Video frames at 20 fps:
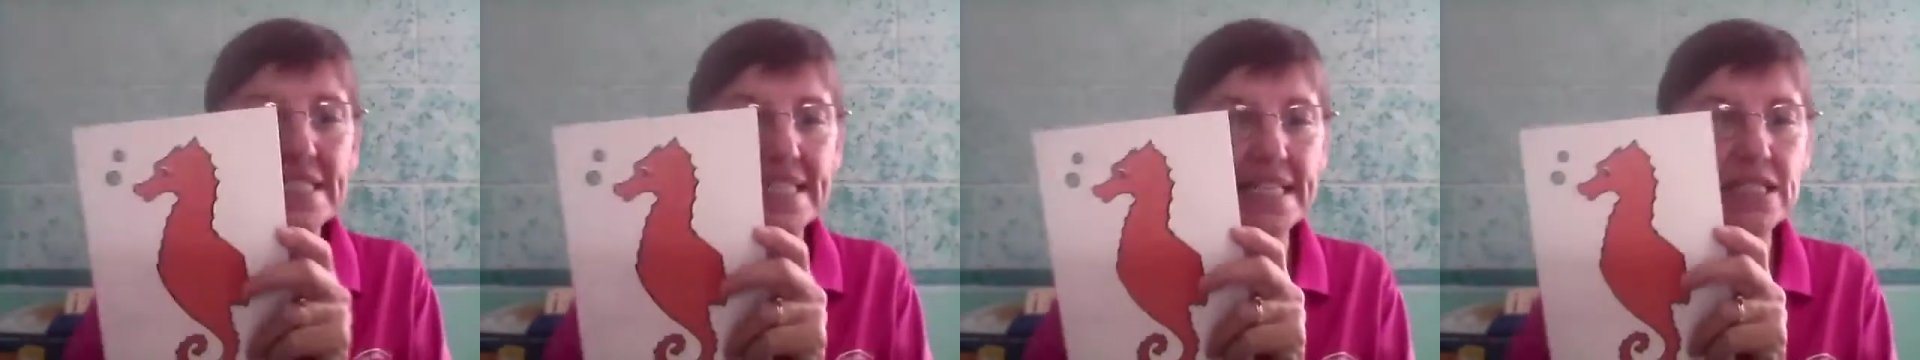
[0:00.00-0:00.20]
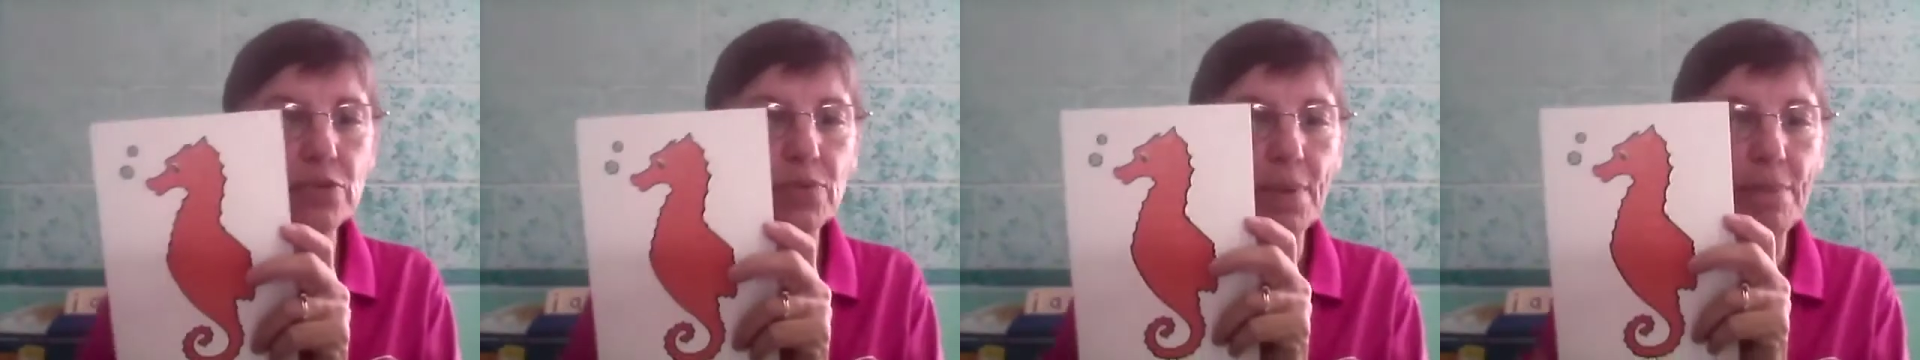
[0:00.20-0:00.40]

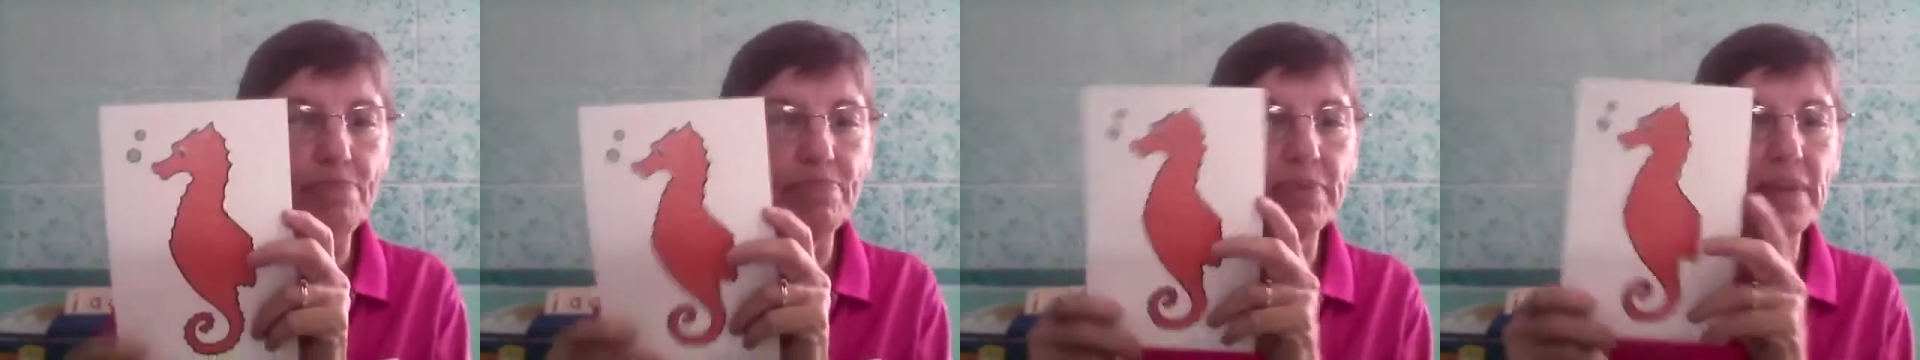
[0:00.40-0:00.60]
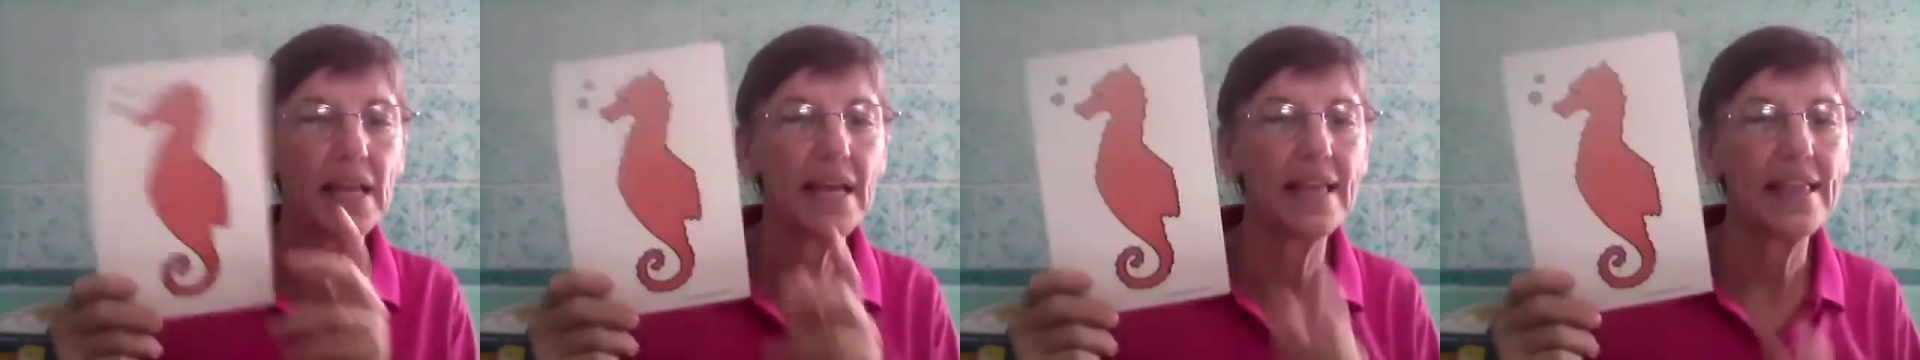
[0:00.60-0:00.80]
this one?
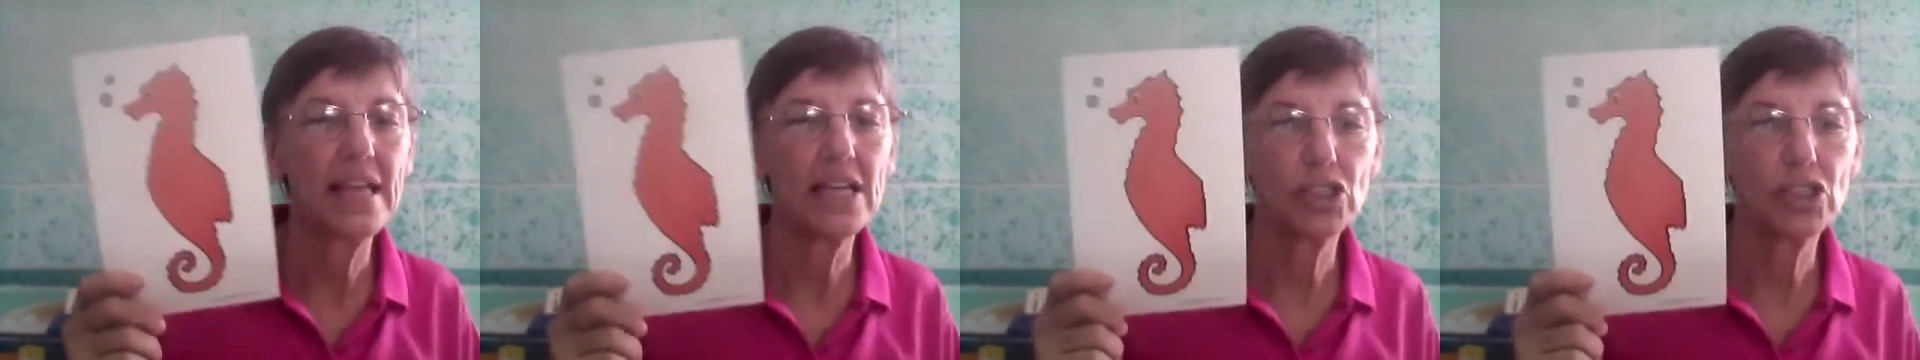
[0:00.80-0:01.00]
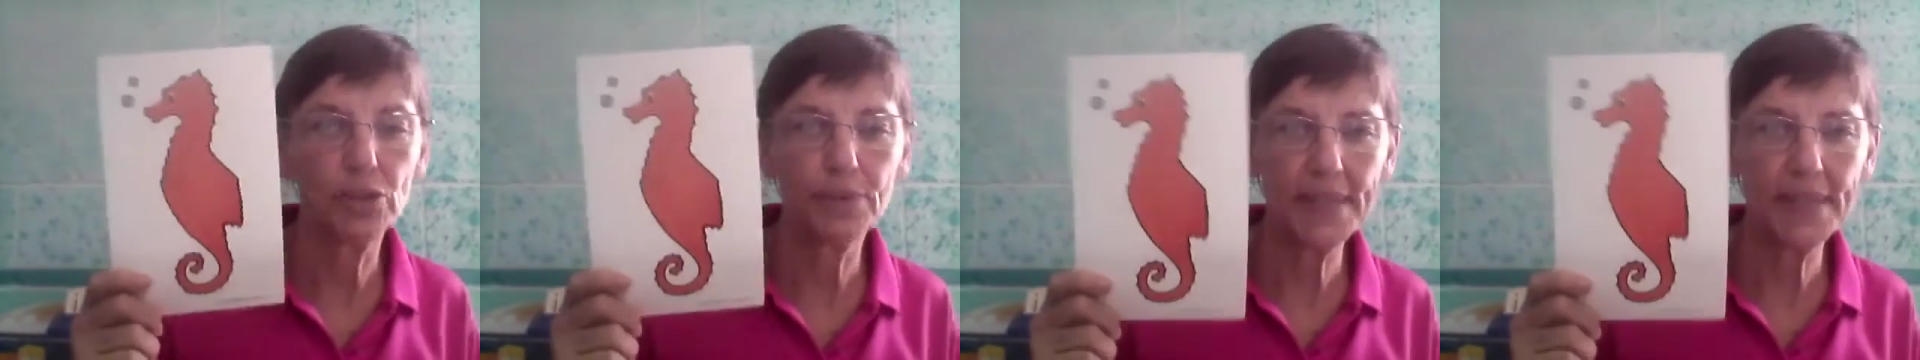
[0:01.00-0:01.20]

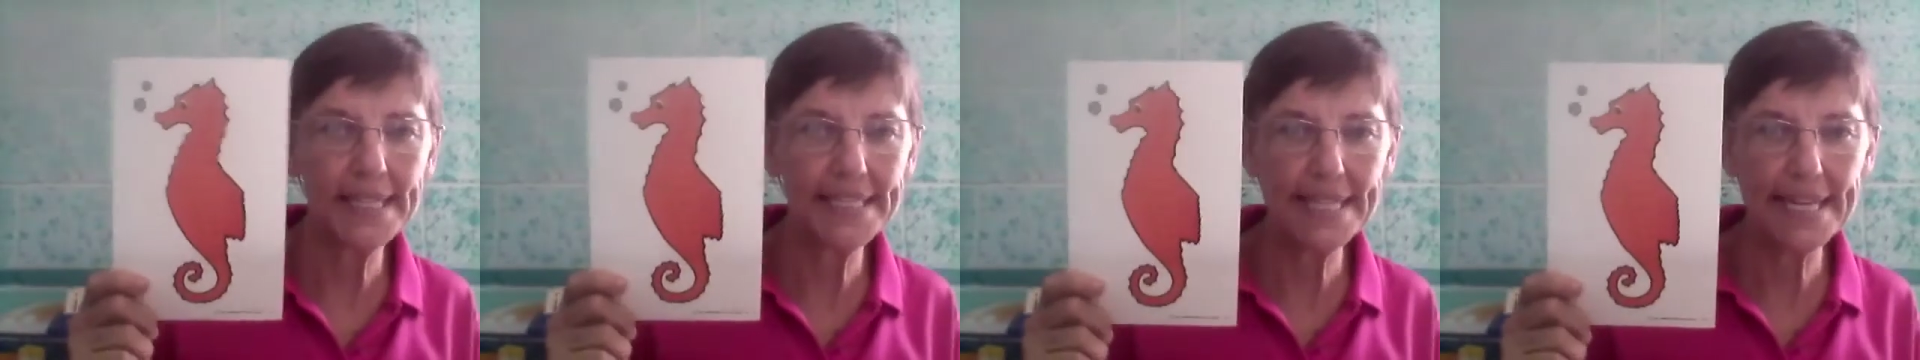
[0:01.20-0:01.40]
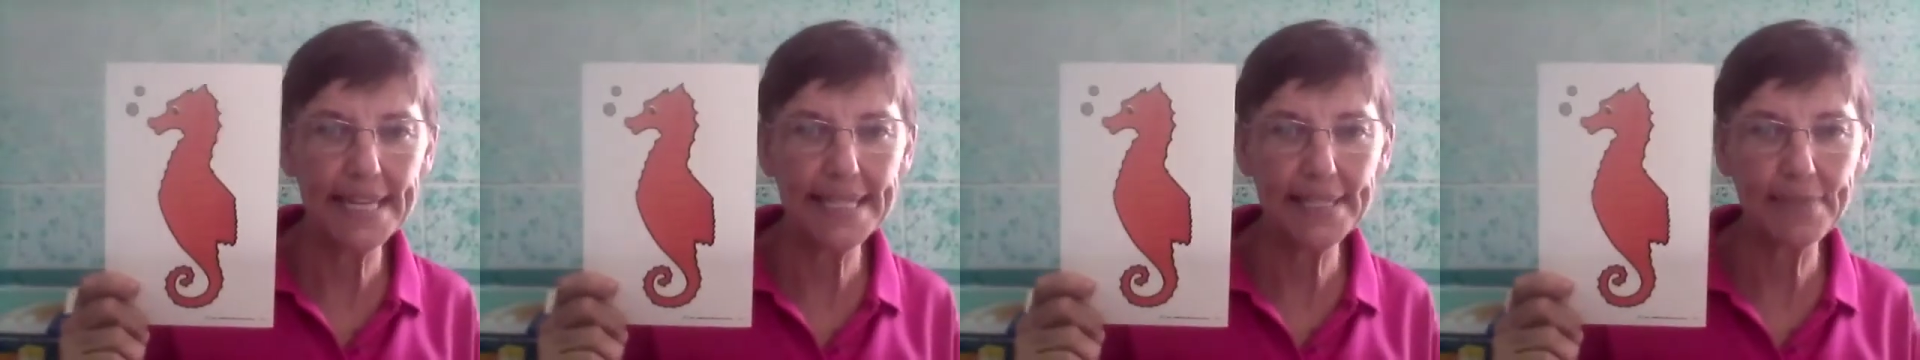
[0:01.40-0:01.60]
Do you know what this
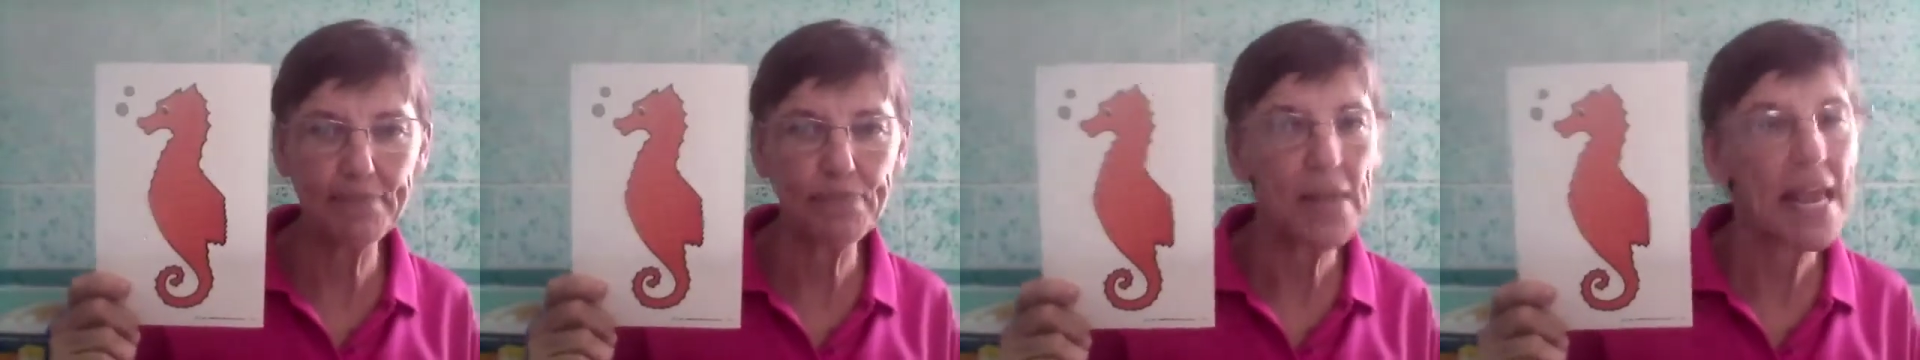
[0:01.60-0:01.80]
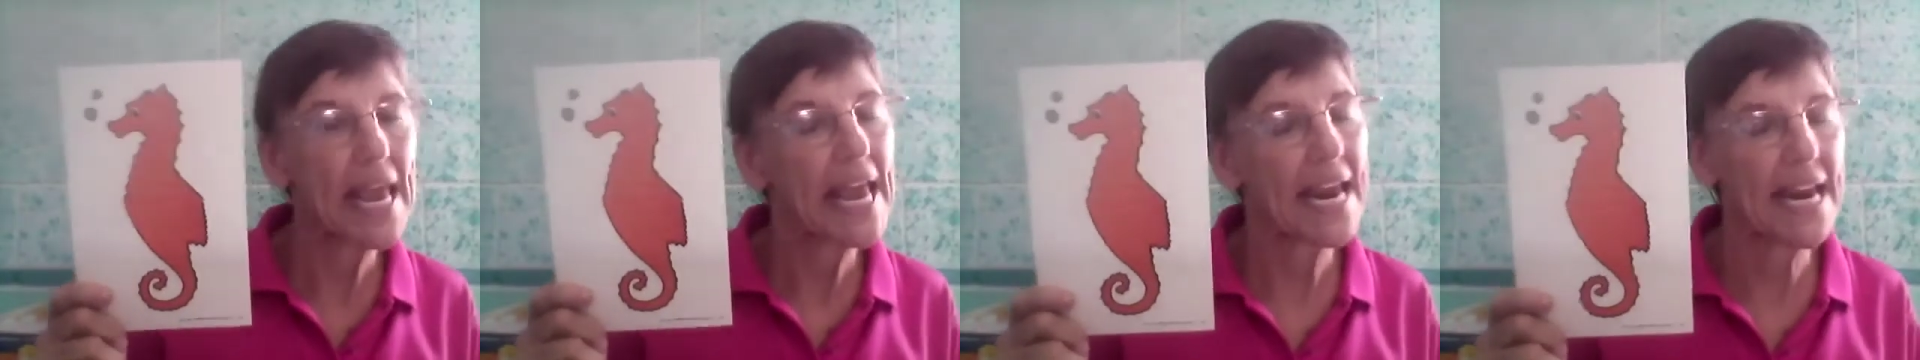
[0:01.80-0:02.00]
is?